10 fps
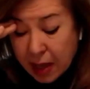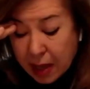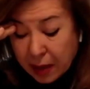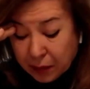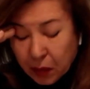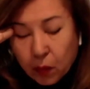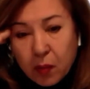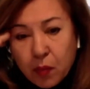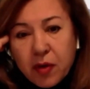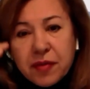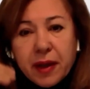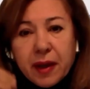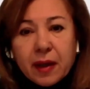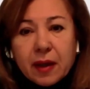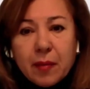Uh, one more
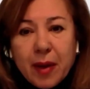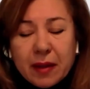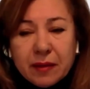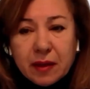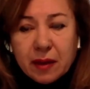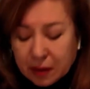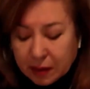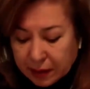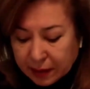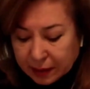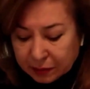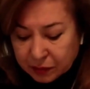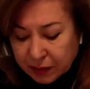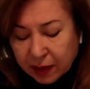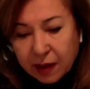thing about the
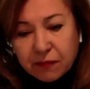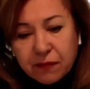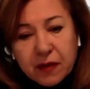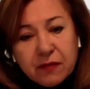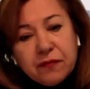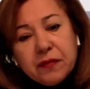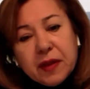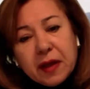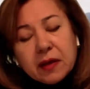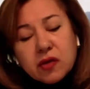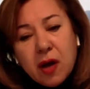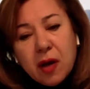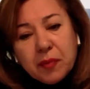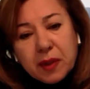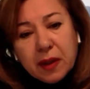um, if if they
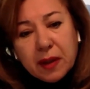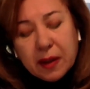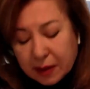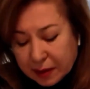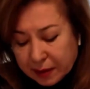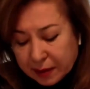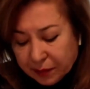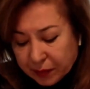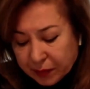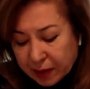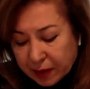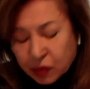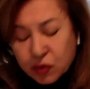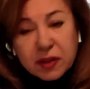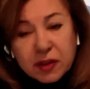adopt uh,
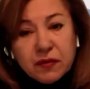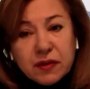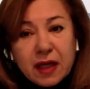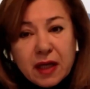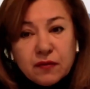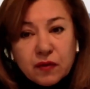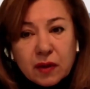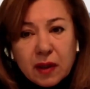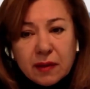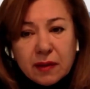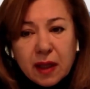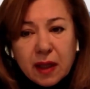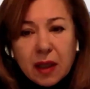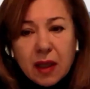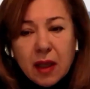a transfer tax for
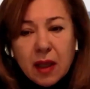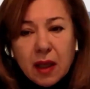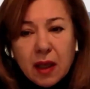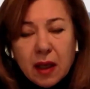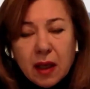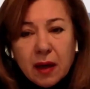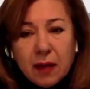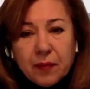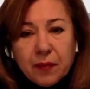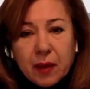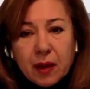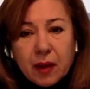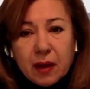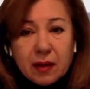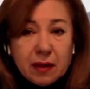Glendale, uh,
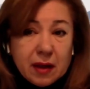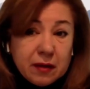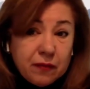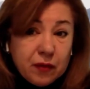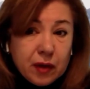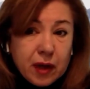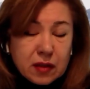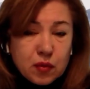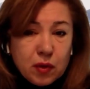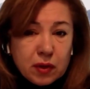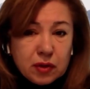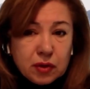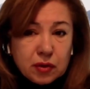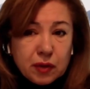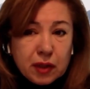and, and if you guys
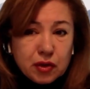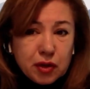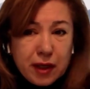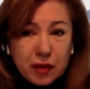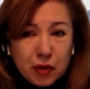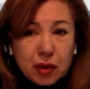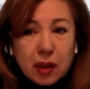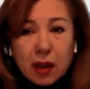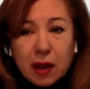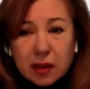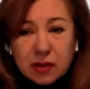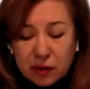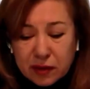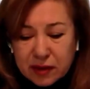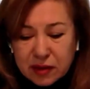want to educate your clients
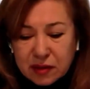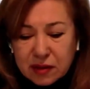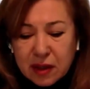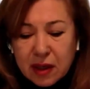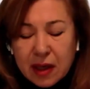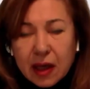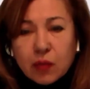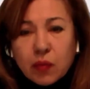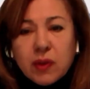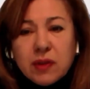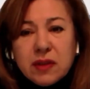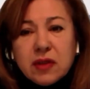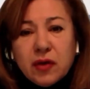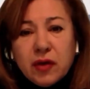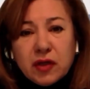on this, it will
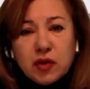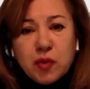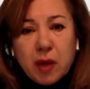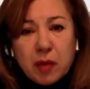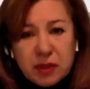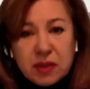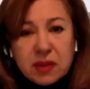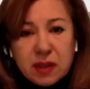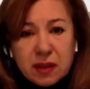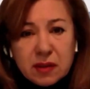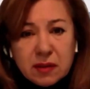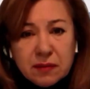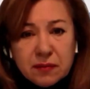discourage property sales